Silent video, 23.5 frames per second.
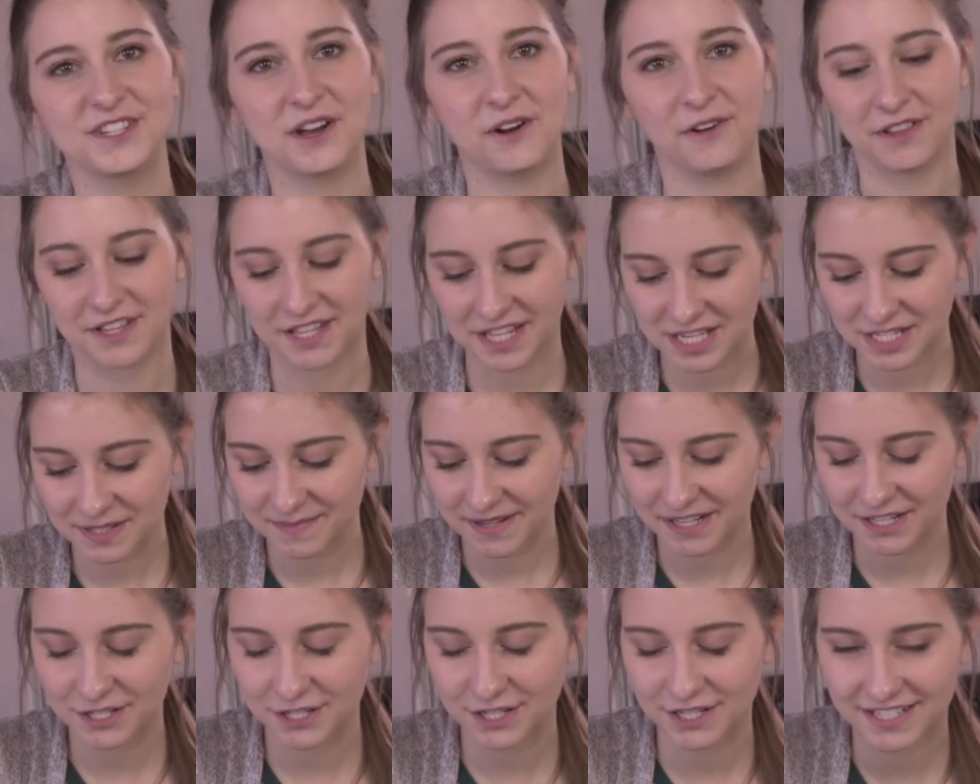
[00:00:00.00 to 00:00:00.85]
So the yeast
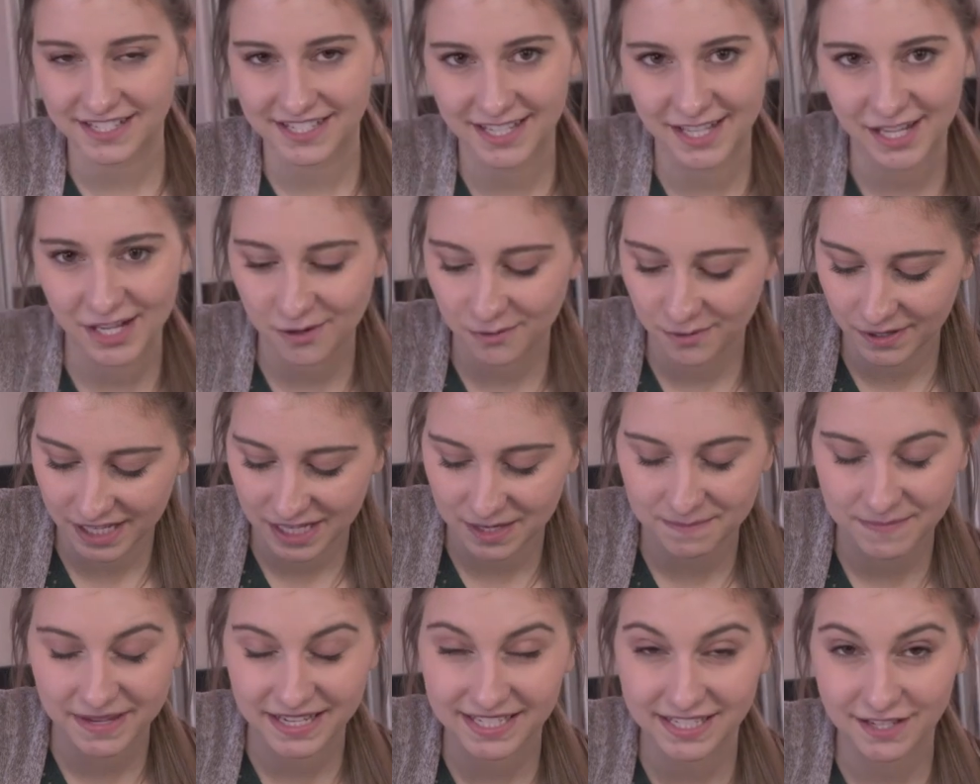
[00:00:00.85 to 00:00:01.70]
mixture is in here, we're
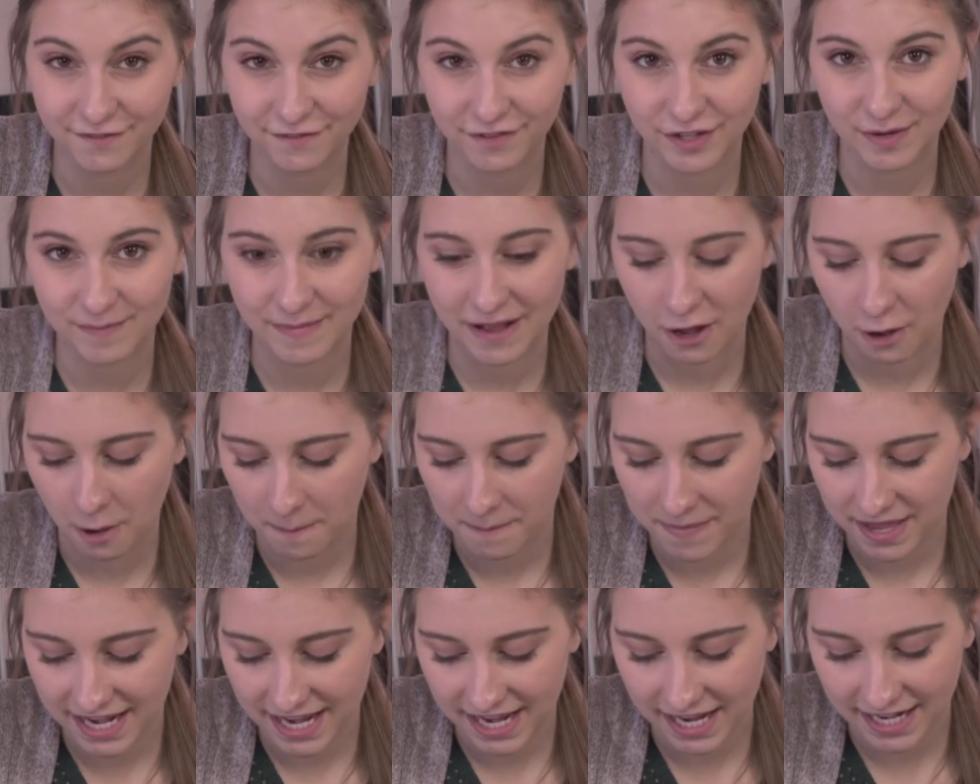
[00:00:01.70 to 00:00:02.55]
gonna mix it for about a
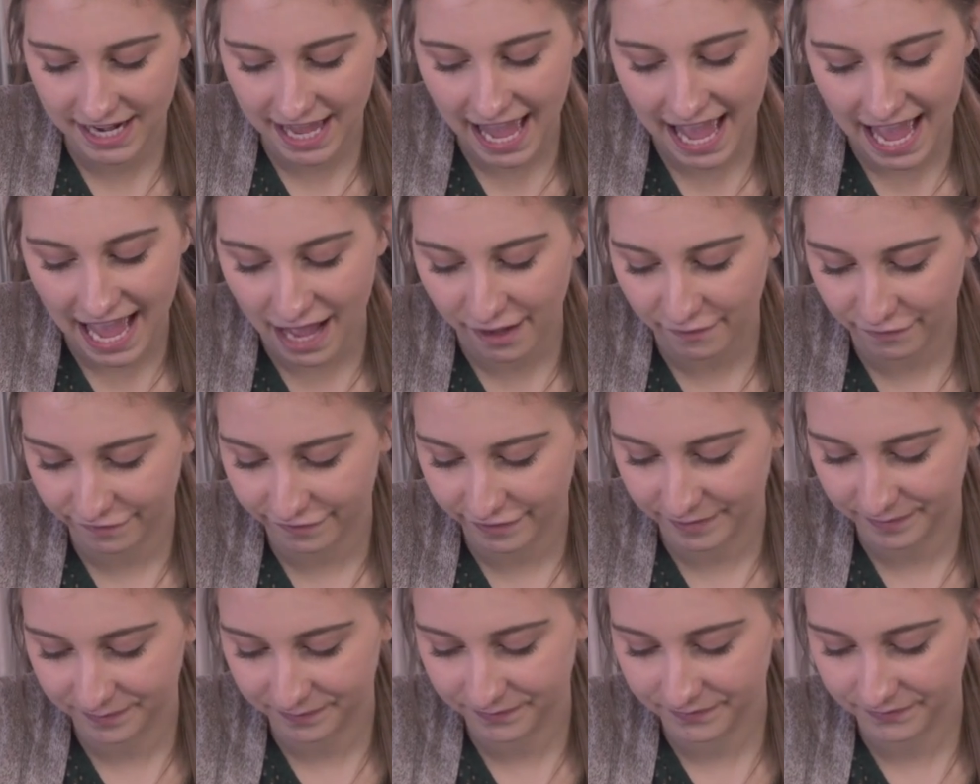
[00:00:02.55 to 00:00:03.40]
minute and a
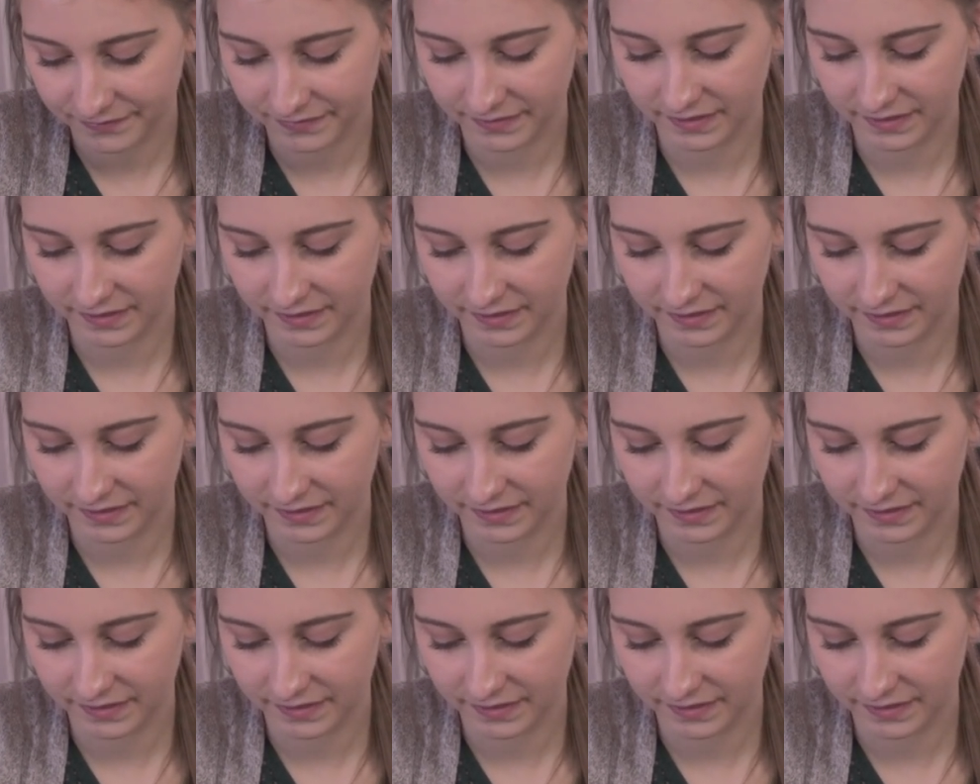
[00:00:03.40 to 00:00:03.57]
half.